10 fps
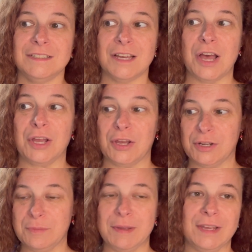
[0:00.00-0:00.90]
a
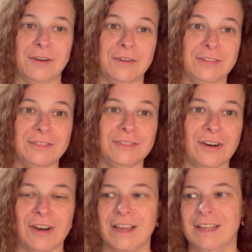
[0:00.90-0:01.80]
good meal
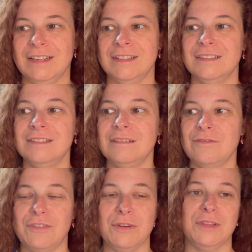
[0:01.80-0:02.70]
on
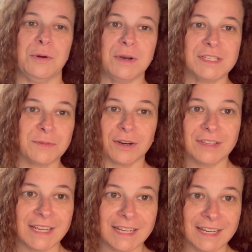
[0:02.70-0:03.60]
food that wasn't
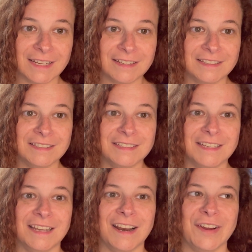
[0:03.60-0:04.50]
worth eating,
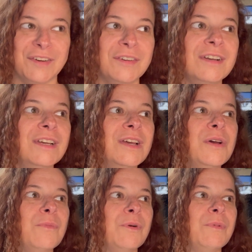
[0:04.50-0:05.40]
you know
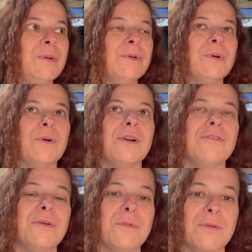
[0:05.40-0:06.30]
when we would order
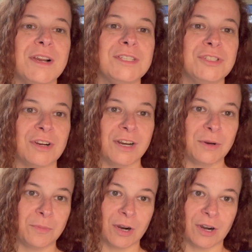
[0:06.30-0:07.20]
from a restaurant
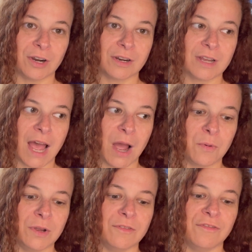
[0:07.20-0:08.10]
at work, I
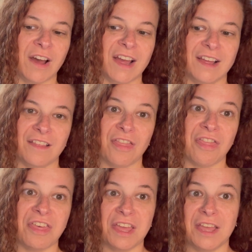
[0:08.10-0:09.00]
would
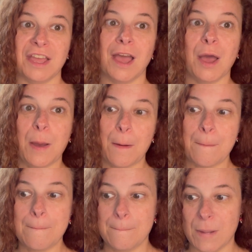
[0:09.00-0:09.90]
find the
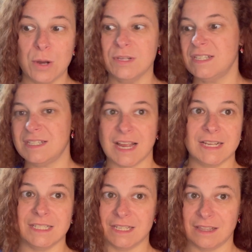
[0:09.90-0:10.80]
most
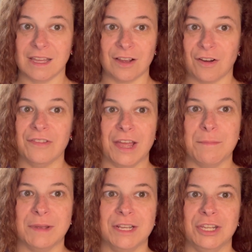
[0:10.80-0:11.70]
tasty thing on that
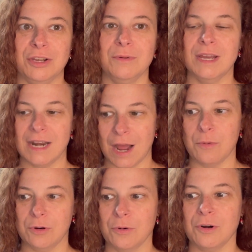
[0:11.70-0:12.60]
menu and I
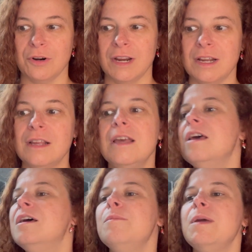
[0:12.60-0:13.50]
would order it.
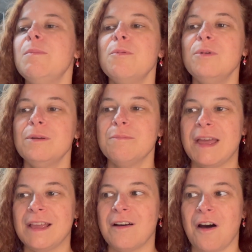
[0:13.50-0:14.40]
People would
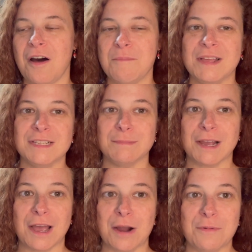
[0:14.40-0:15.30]
make comments. My
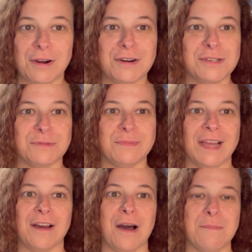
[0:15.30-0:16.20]
coworkers would
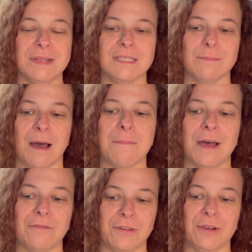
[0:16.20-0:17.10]
make comments about
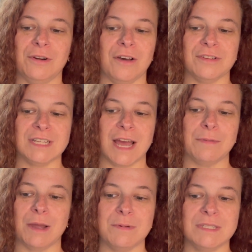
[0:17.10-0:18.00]
my food all the time.
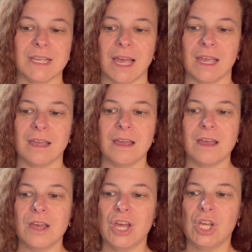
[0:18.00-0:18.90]
They would say,
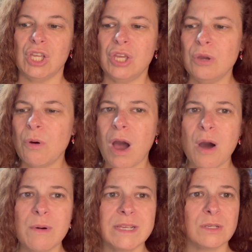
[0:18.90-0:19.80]
"You
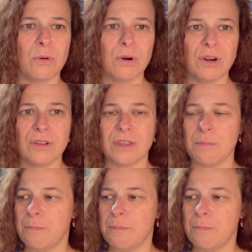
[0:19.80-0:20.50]
always order the